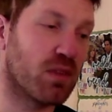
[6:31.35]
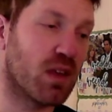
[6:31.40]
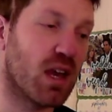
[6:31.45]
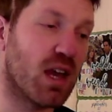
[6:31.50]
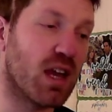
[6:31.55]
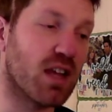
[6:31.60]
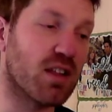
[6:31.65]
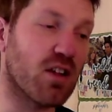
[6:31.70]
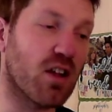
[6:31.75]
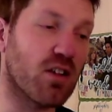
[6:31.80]

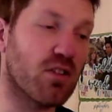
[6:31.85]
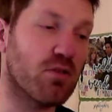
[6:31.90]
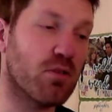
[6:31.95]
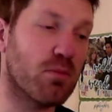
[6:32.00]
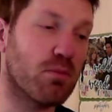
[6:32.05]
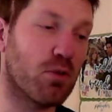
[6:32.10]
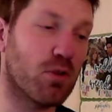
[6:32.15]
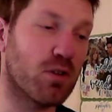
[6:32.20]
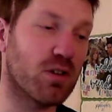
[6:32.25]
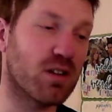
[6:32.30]
It's also
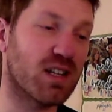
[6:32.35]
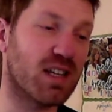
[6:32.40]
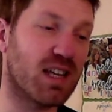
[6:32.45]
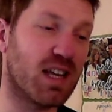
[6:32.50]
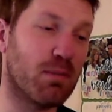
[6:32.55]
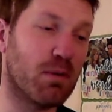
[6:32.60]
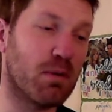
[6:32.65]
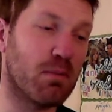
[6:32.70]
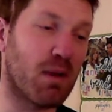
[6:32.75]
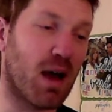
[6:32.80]
important to
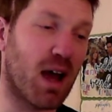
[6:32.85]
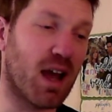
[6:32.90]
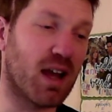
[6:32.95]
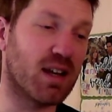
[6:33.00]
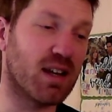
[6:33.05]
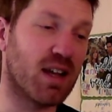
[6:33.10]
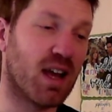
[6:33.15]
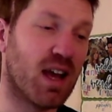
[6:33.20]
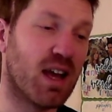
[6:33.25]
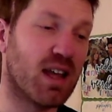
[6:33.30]
keep in
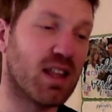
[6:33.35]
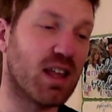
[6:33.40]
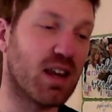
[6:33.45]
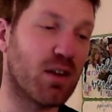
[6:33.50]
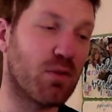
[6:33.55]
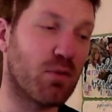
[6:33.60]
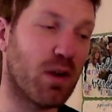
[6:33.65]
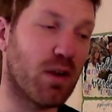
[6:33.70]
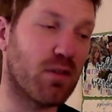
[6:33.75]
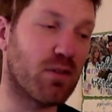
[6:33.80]
mind that
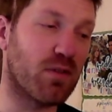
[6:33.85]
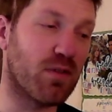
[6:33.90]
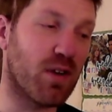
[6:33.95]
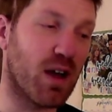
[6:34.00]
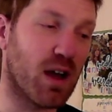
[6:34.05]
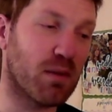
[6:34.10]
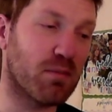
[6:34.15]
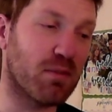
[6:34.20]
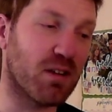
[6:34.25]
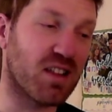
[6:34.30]
if we have
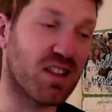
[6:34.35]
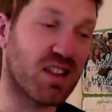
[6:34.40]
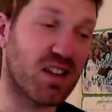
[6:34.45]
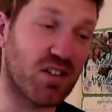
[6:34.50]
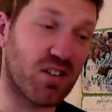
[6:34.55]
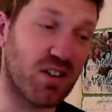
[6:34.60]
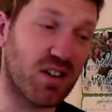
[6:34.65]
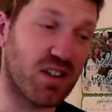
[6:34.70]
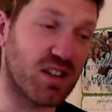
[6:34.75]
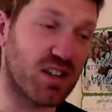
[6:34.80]
developed a
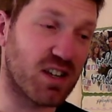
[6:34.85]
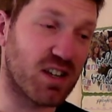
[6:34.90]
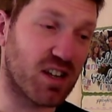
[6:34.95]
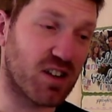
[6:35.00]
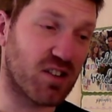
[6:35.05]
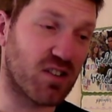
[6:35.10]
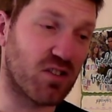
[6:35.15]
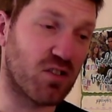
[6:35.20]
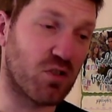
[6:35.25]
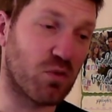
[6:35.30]
serious
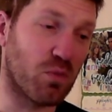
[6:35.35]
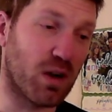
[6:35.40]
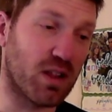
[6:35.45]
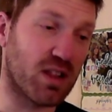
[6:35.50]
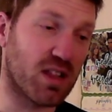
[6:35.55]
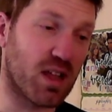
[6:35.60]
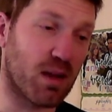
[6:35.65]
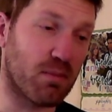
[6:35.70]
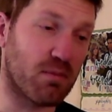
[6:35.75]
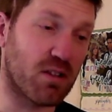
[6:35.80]
addiction to one
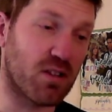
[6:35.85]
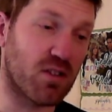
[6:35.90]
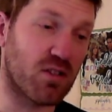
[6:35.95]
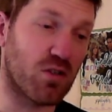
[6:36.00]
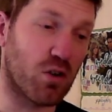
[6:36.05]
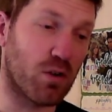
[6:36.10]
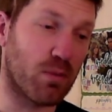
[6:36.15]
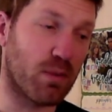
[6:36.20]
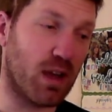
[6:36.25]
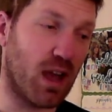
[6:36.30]
substance
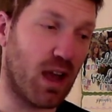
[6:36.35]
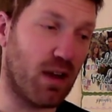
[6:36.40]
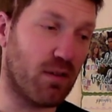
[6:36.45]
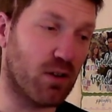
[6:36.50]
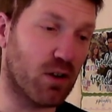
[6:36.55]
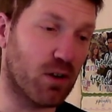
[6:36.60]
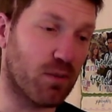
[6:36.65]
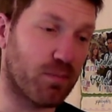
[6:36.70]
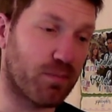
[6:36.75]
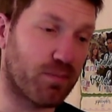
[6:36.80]
or
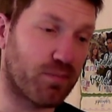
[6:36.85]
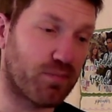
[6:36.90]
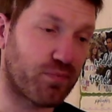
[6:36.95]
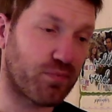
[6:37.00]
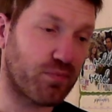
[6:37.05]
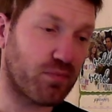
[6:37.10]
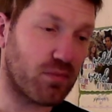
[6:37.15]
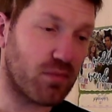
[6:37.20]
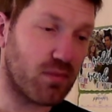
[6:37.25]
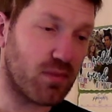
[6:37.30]
behavior,
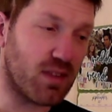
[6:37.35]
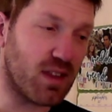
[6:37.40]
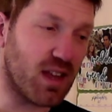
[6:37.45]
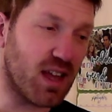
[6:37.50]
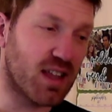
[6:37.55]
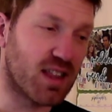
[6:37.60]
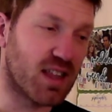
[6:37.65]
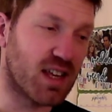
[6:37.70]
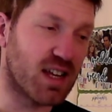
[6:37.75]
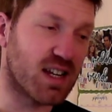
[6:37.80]

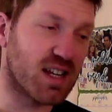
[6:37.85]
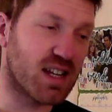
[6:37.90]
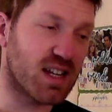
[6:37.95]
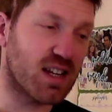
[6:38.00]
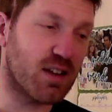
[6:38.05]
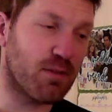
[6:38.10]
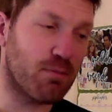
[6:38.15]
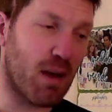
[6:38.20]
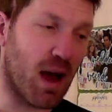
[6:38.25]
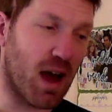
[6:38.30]
the
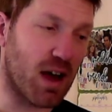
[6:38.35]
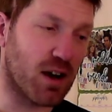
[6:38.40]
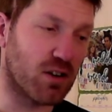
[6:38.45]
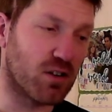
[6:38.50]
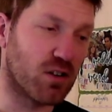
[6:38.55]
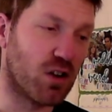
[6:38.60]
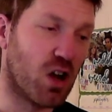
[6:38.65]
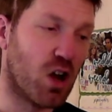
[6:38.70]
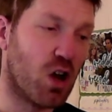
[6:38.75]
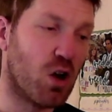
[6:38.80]
addictive pattern
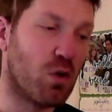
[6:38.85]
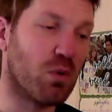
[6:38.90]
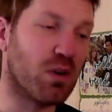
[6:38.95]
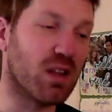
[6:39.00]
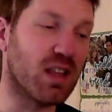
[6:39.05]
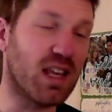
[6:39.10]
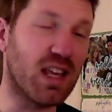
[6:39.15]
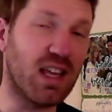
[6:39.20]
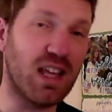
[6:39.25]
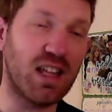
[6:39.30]

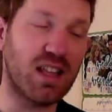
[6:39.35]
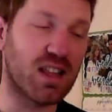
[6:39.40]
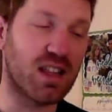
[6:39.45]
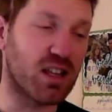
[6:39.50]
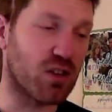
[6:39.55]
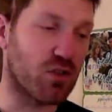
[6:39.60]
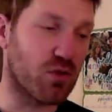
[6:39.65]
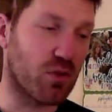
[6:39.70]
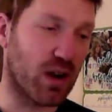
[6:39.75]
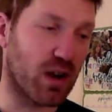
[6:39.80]
will
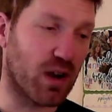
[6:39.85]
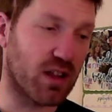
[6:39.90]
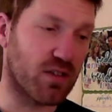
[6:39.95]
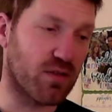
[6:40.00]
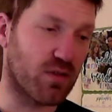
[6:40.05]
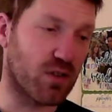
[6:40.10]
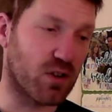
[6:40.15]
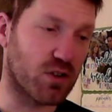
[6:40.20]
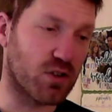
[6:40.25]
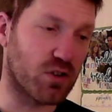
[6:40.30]
easily
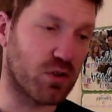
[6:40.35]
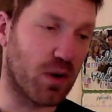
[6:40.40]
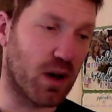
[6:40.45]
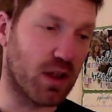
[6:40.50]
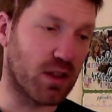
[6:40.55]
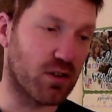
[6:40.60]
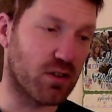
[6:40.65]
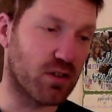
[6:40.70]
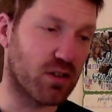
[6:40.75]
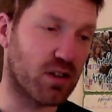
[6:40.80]
transfer to
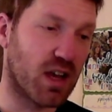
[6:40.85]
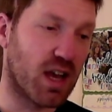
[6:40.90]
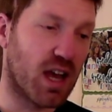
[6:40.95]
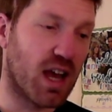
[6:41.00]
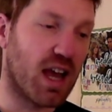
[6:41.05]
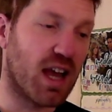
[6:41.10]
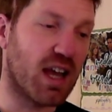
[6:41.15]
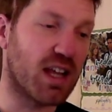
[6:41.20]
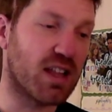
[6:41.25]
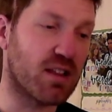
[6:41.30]
others.
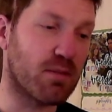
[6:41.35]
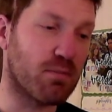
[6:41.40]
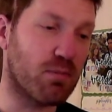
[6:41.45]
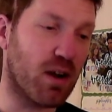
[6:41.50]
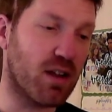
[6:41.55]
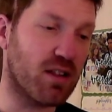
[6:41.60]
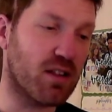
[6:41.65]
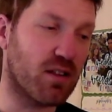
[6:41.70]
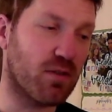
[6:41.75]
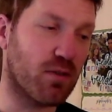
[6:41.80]
It's
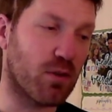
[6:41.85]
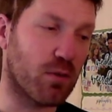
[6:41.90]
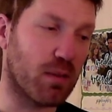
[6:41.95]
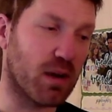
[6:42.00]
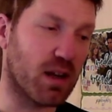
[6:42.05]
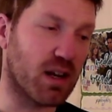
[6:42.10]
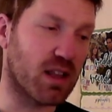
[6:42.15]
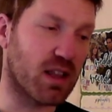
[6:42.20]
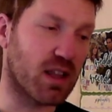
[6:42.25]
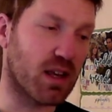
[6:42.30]
depressing for
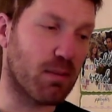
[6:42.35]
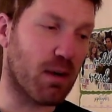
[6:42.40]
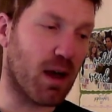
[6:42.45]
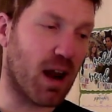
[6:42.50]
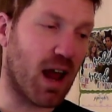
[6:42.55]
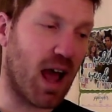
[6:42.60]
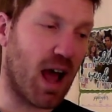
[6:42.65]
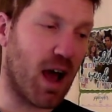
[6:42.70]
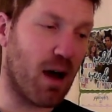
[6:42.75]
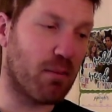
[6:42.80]
me to think about
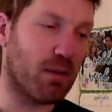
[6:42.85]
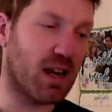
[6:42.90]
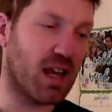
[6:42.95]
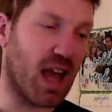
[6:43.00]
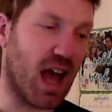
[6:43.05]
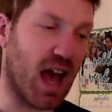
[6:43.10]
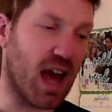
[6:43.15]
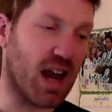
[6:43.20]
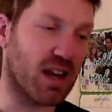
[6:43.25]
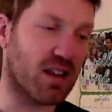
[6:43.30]
how
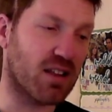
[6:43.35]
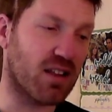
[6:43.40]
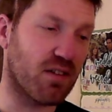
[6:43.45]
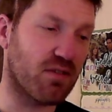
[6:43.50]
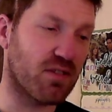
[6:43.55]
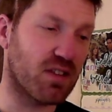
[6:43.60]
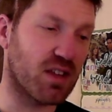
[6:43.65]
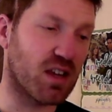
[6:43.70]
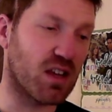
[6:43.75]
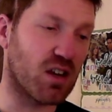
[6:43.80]
many addicts
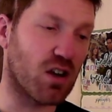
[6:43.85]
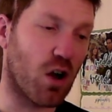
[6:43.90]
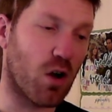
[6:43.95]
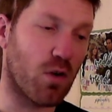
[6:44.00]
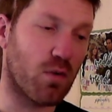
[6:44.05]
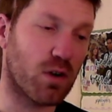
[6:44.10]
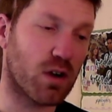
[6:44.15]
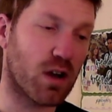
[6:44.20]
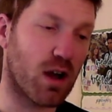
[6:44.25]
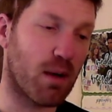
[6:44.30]
I've seen
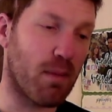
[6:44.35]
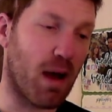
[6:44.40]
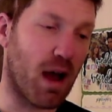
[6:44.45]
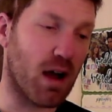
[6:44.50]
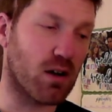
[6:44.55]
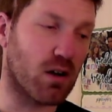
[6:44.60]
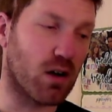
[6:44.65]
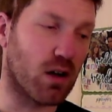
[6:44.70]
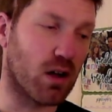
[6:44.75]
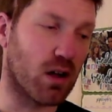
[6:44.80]
overcome
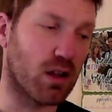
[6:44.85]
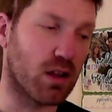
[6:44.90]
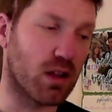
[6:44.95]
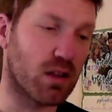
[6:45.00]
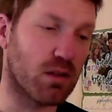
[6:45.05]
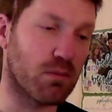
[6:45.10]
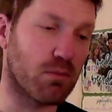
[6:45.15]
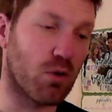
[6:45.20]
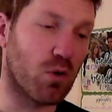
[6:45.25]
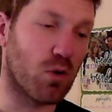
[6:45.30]

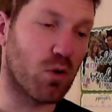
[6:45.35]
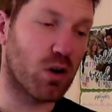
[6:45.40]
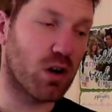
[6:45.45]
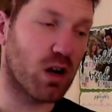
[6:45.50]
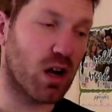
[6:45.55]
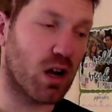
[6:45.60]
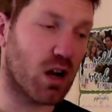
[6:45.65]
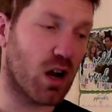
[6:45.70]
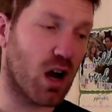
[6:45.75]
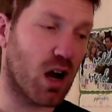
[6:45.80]
alcoholism or
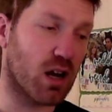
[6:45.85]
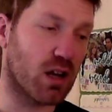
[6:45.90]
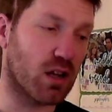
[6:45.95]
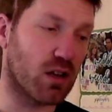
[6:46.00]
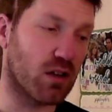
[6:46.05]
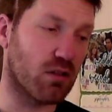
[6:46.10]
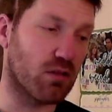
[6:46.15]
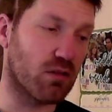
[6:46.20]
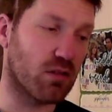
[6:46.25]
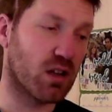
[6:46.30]
narcotic
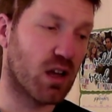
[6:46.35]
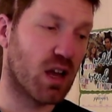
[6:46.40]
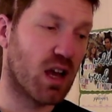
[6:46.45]
use,